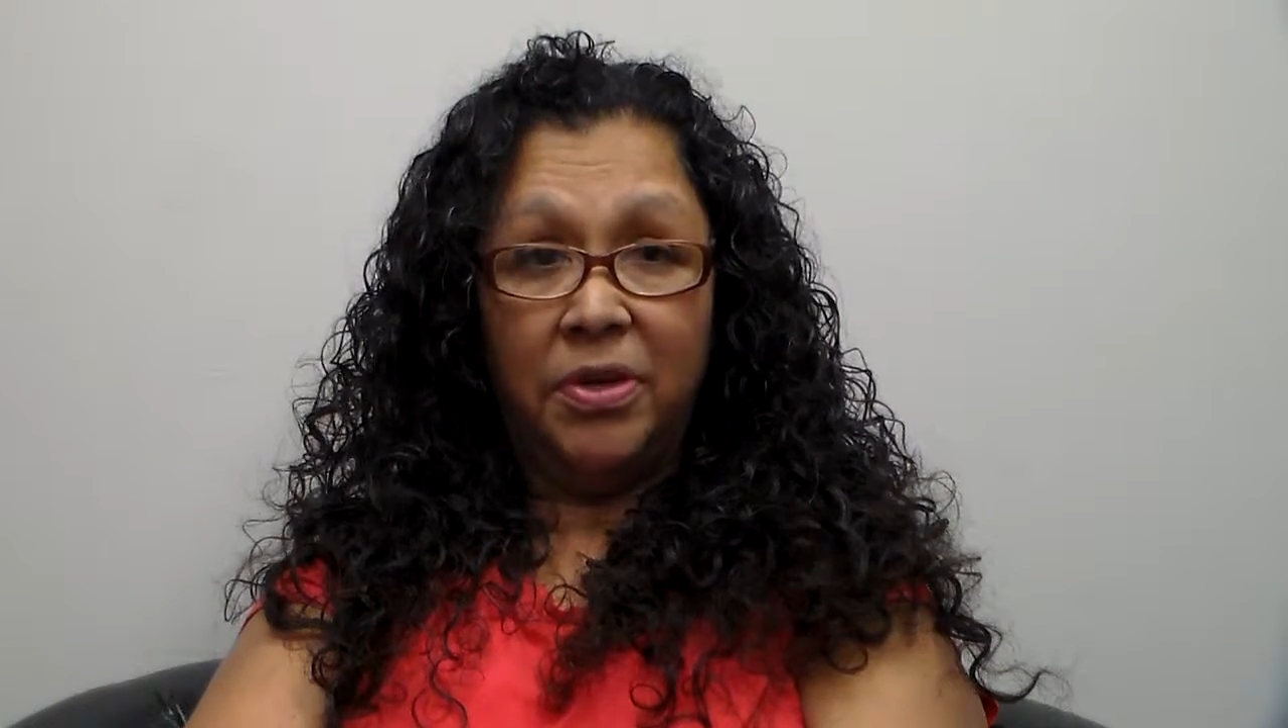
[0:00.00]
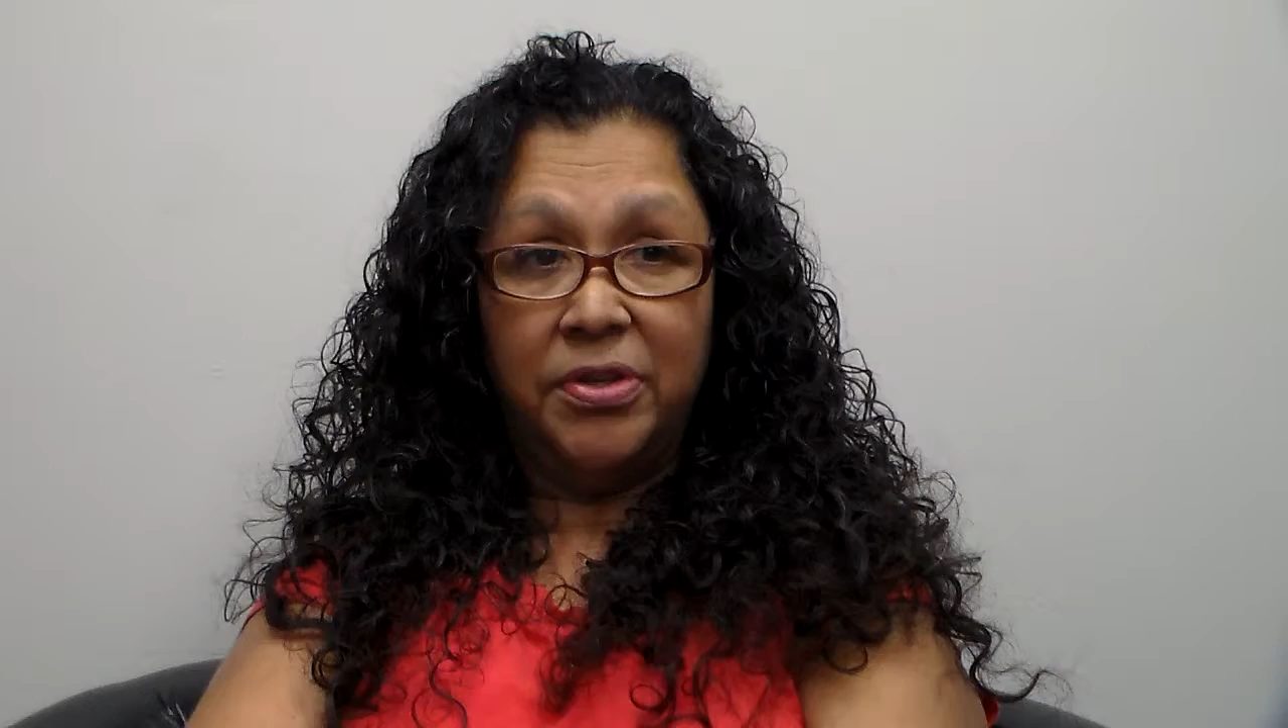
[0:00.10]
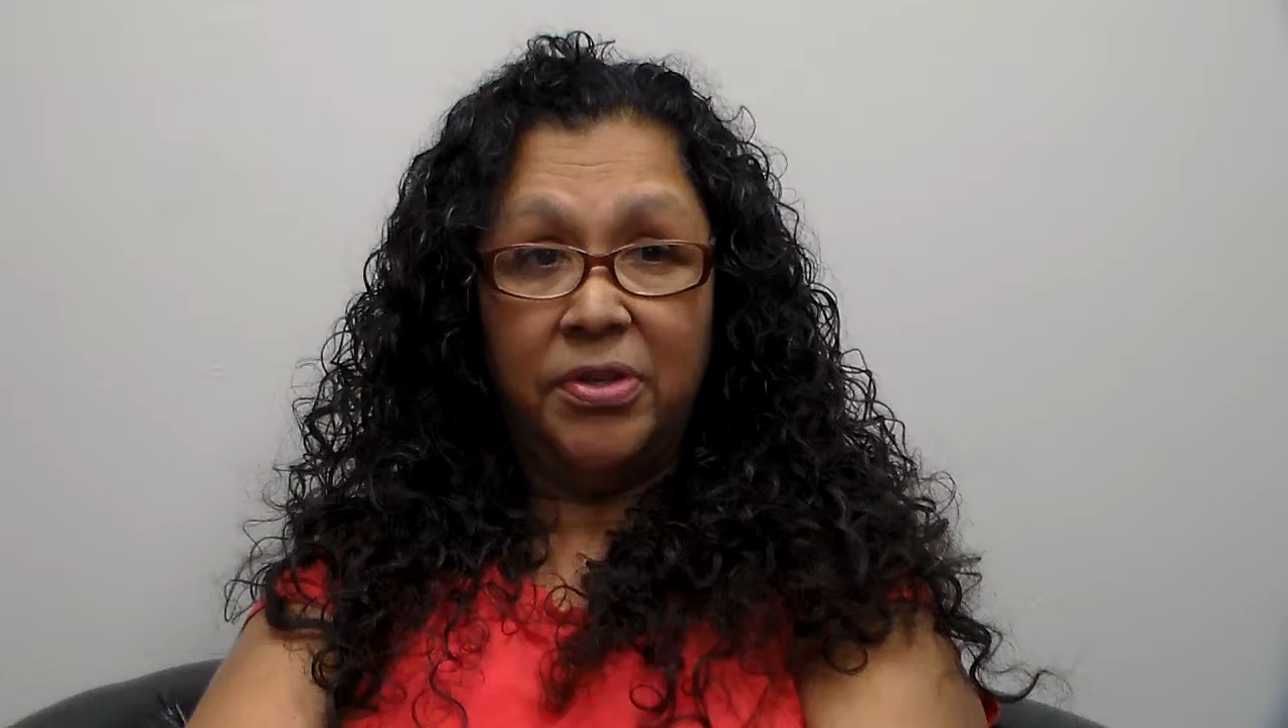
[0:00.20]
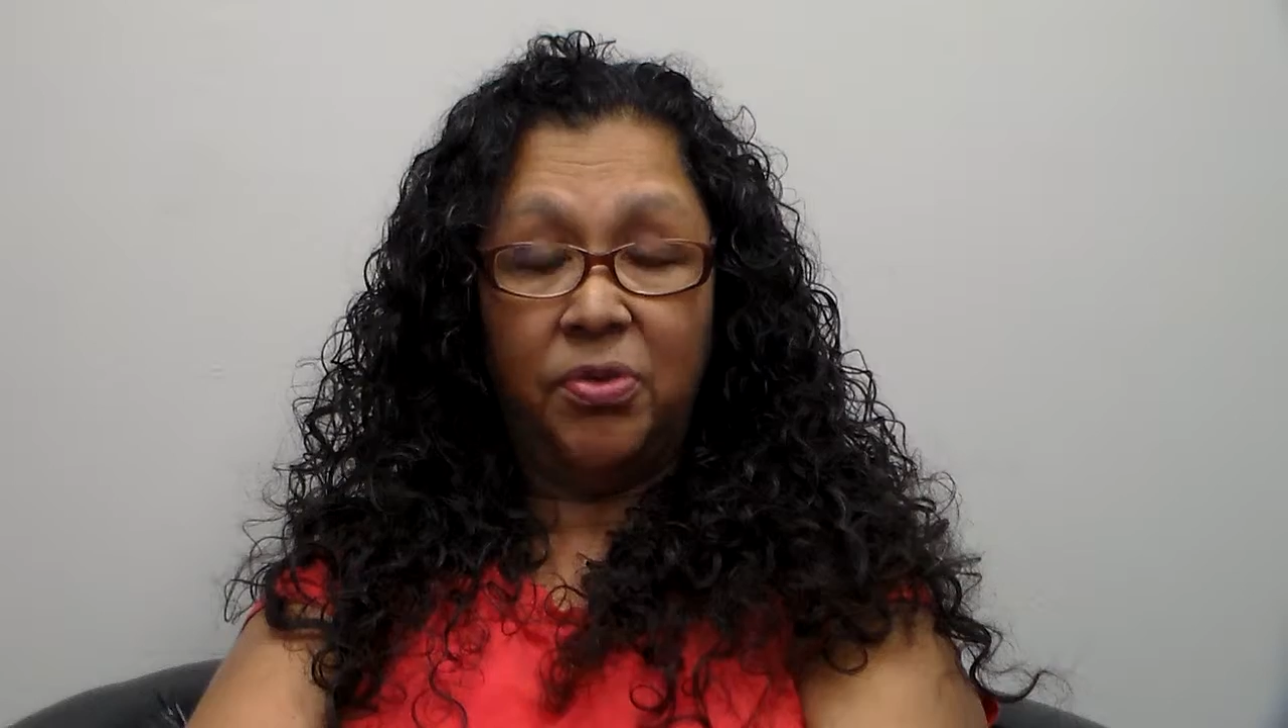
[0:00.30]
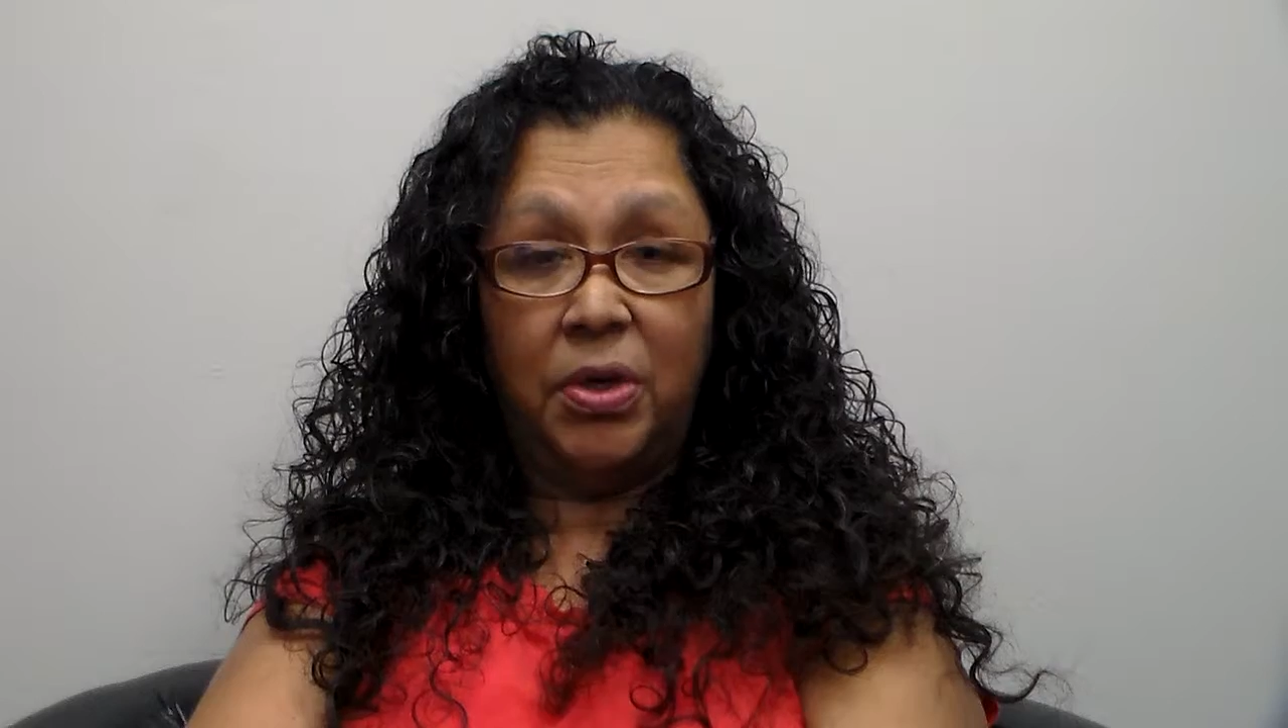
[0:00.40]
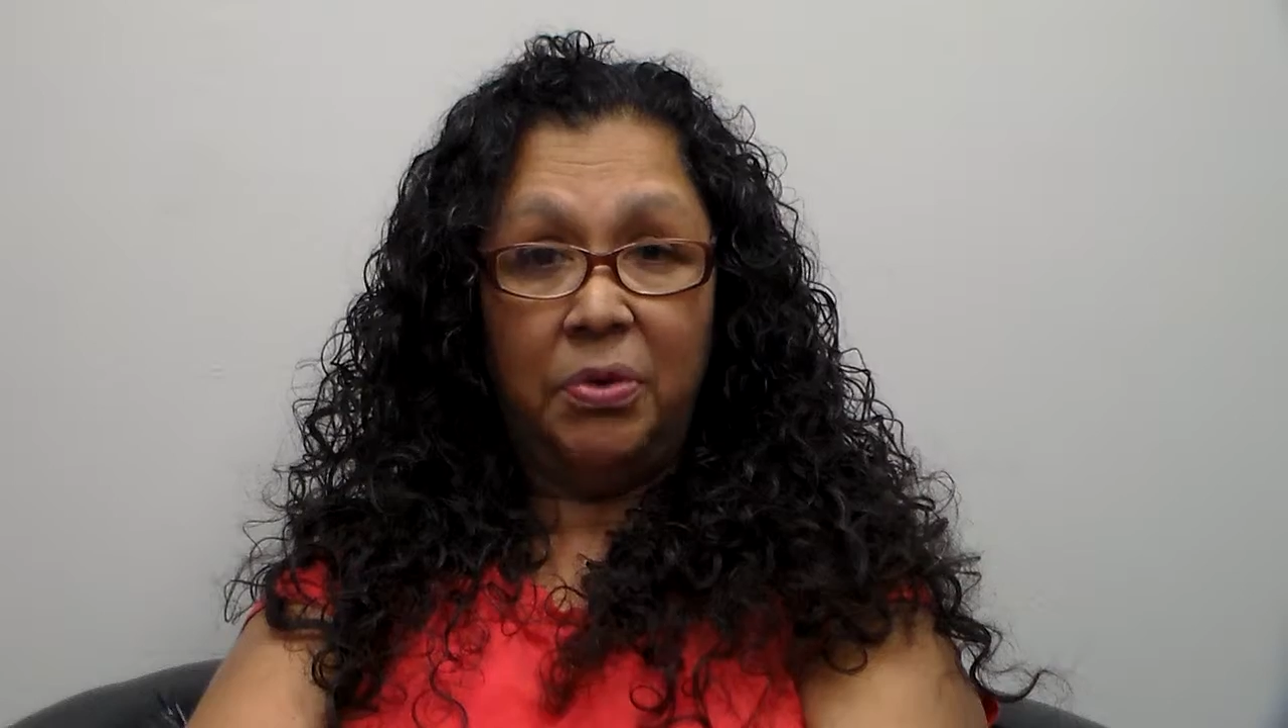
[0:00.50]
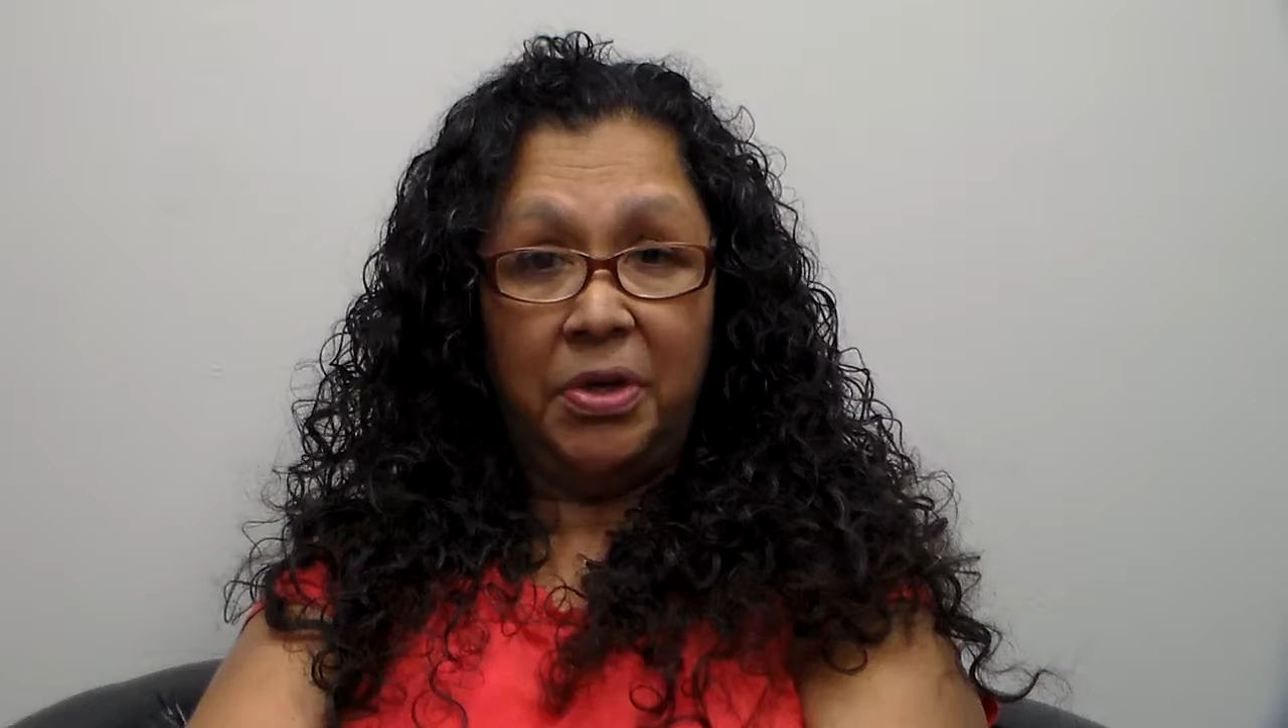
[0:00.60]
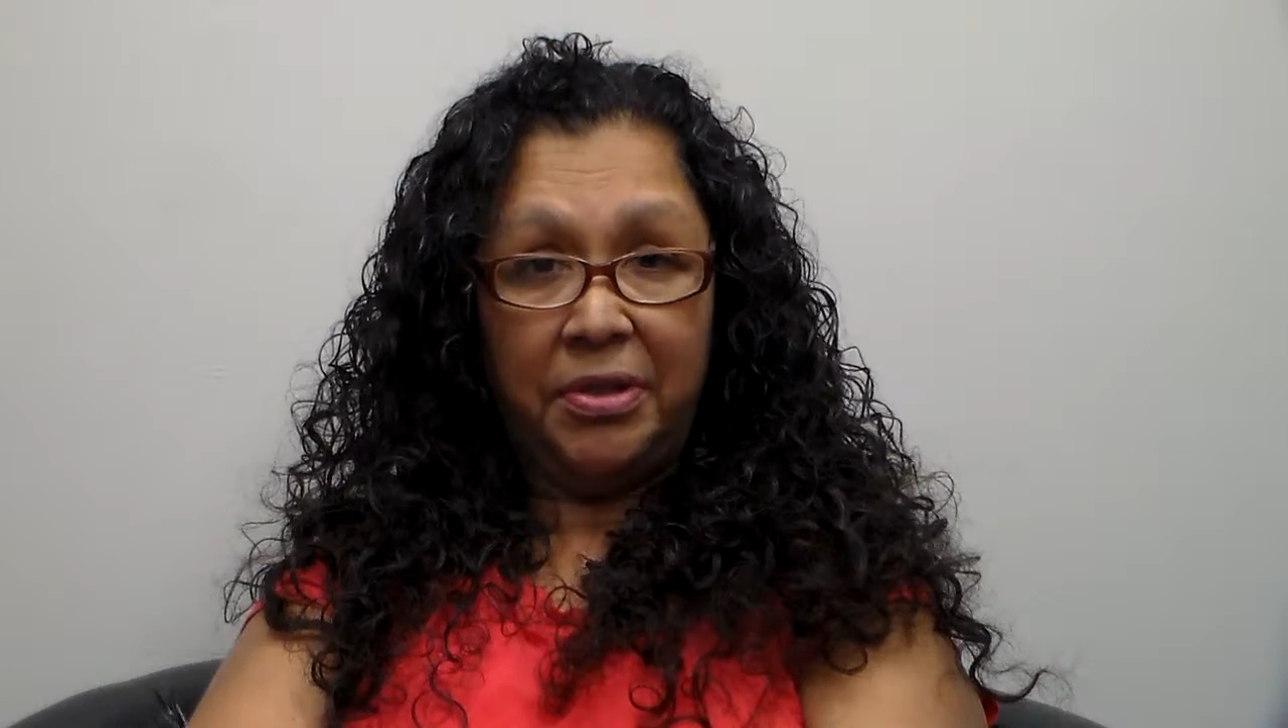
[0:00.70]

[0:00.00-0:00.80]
was 3